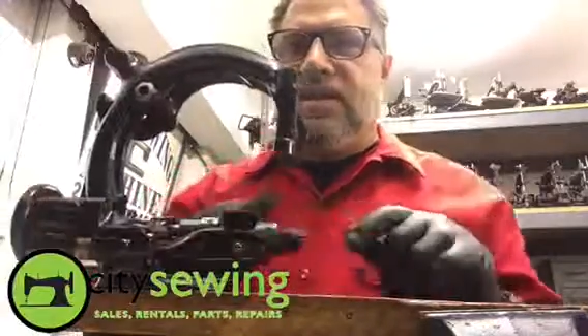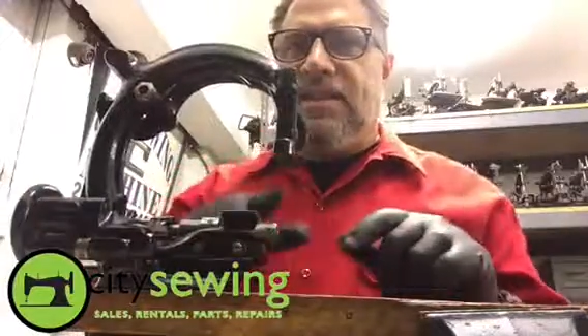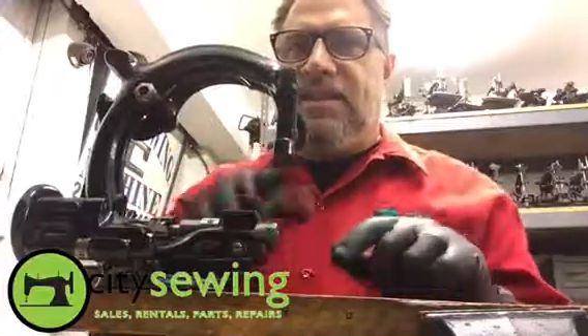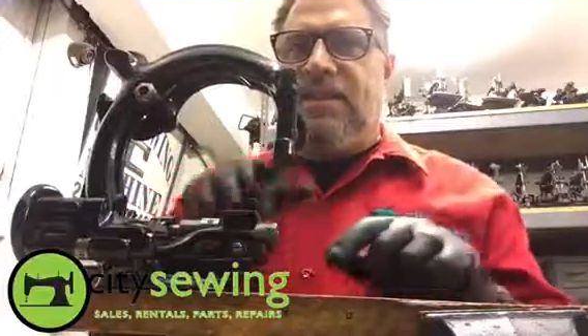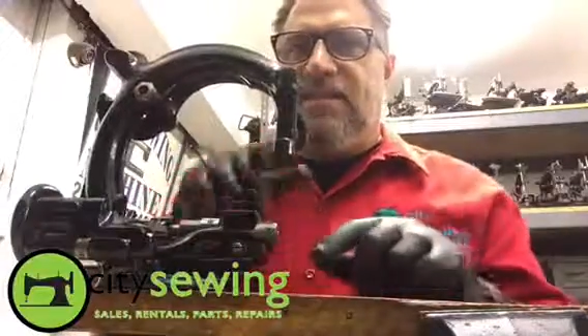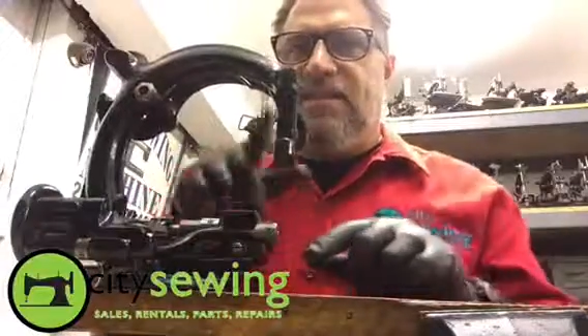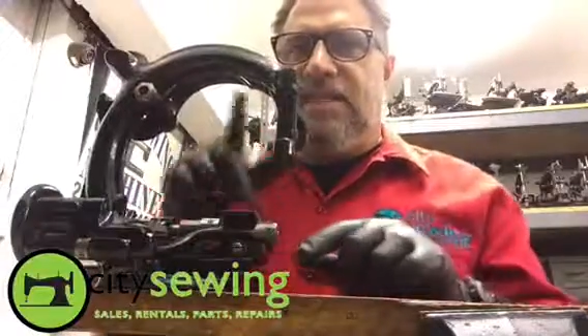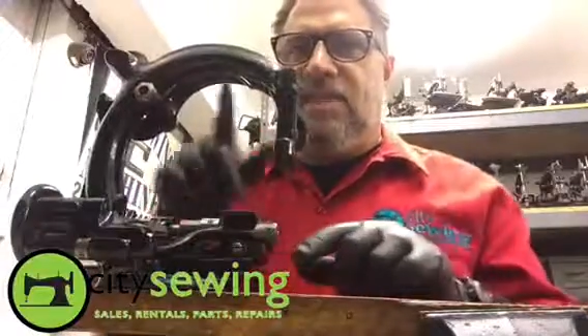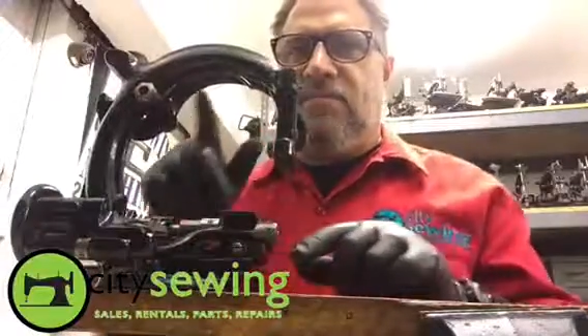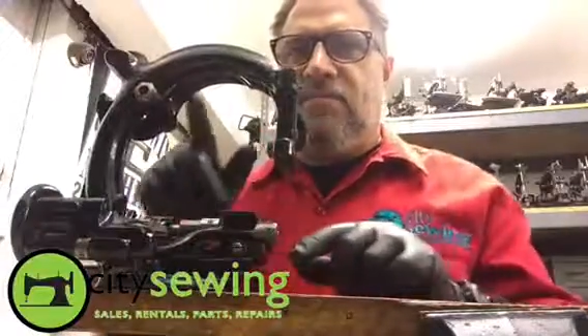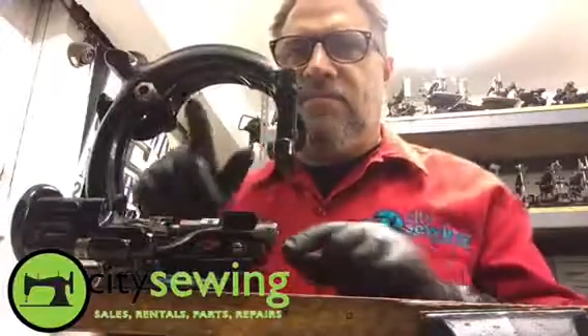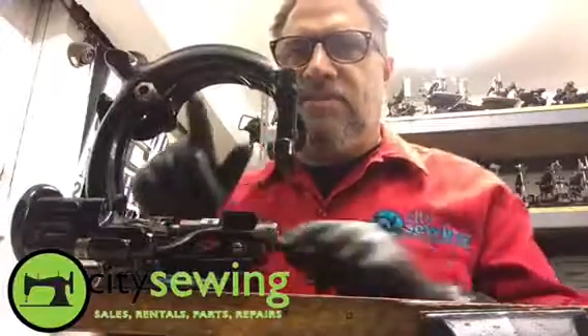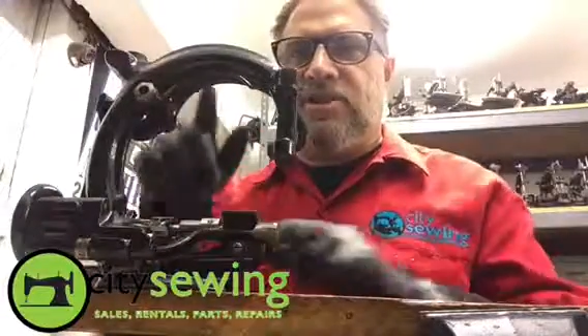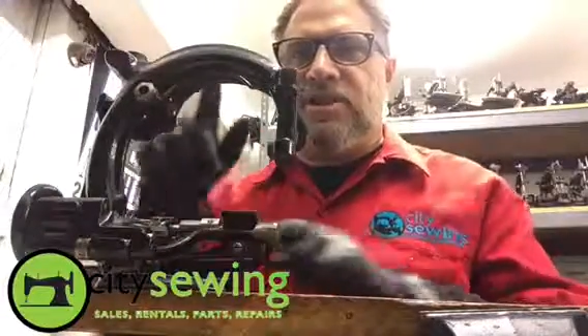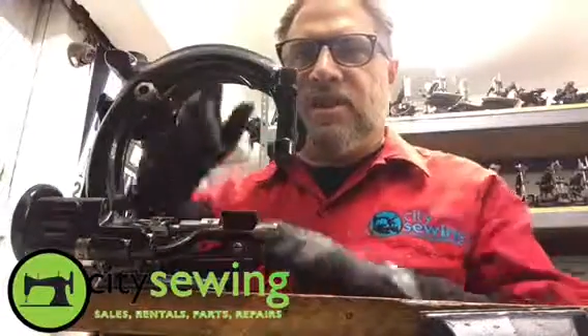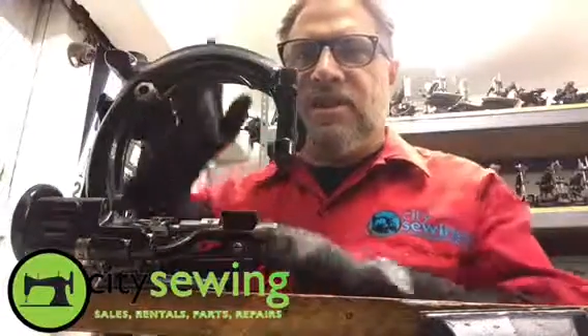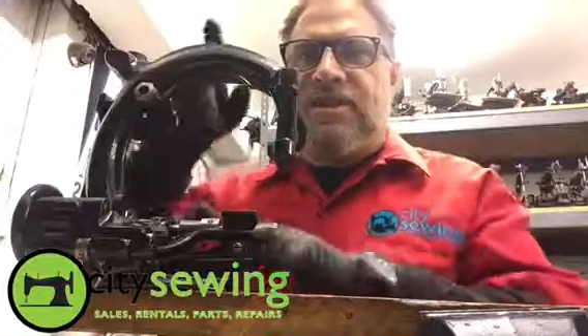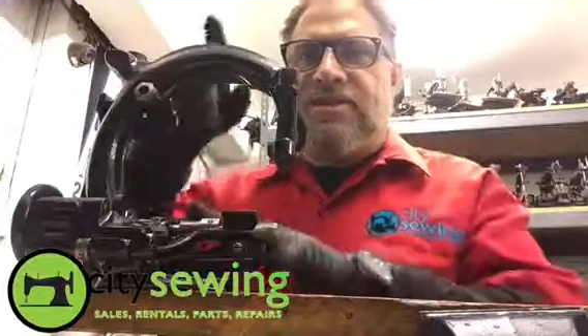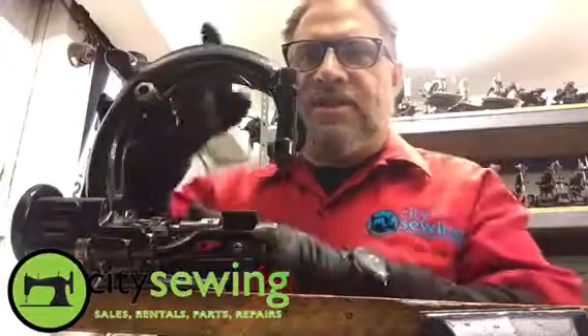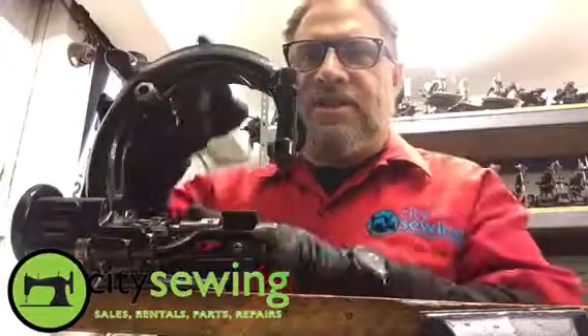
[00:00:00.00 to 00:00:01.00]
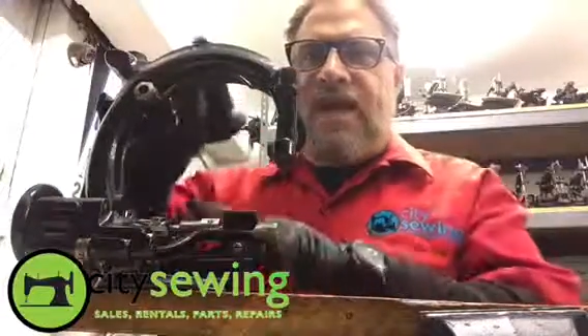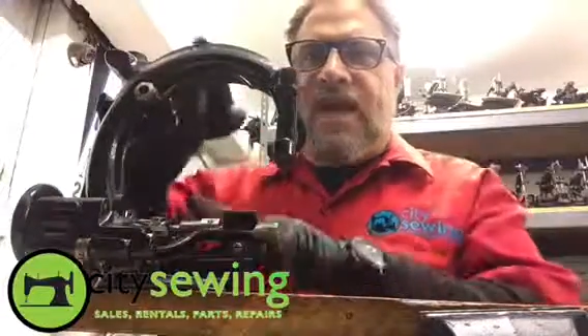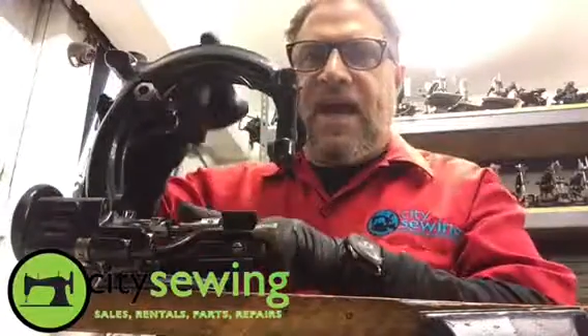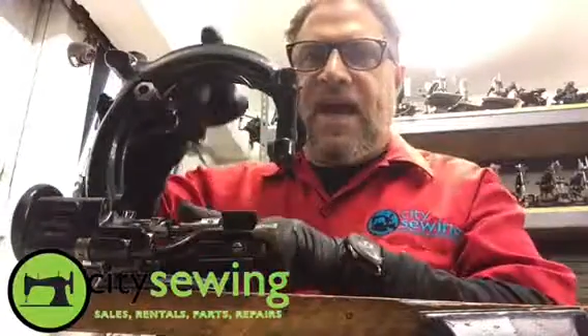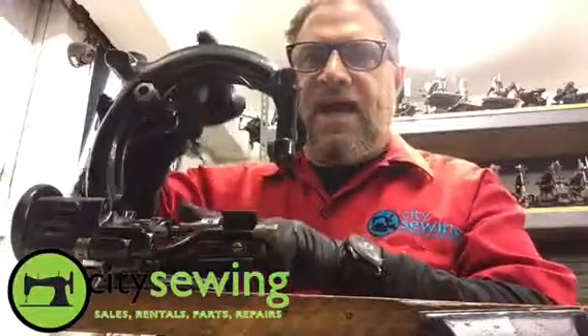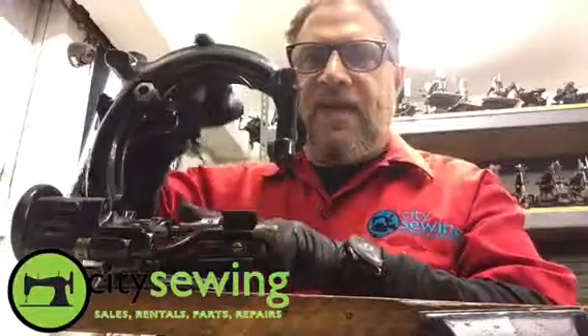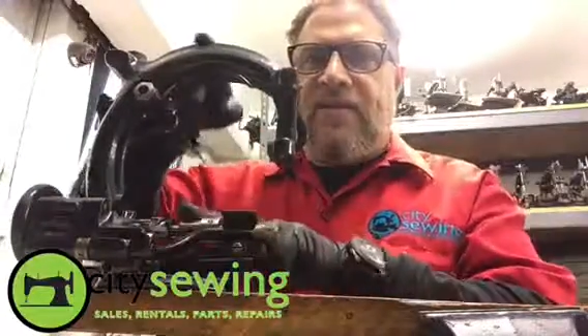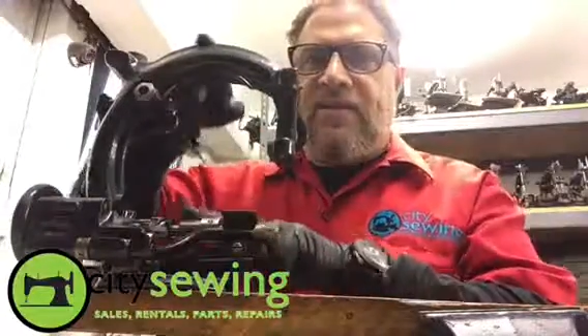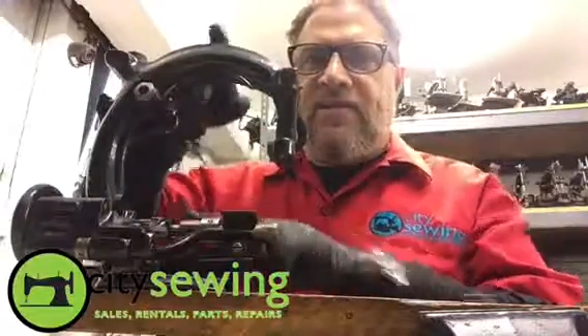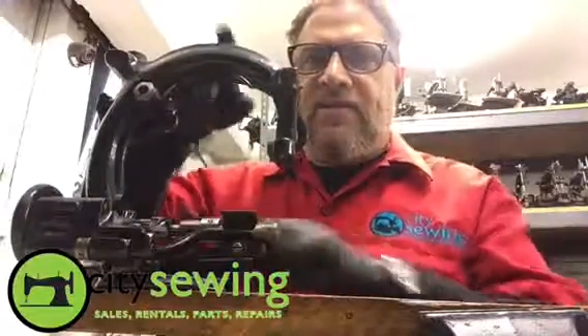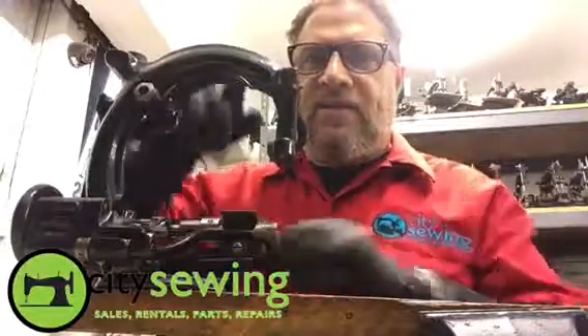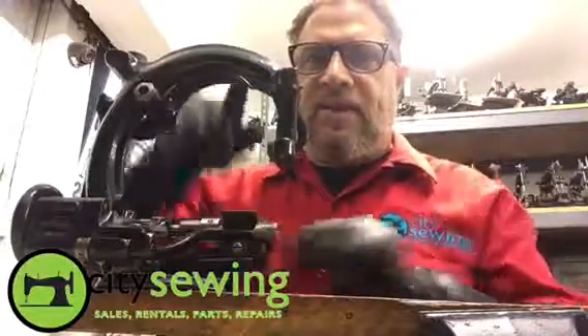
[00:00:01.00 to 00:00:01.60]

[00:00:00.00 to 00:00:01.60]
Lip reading: the setup machine, it's higher.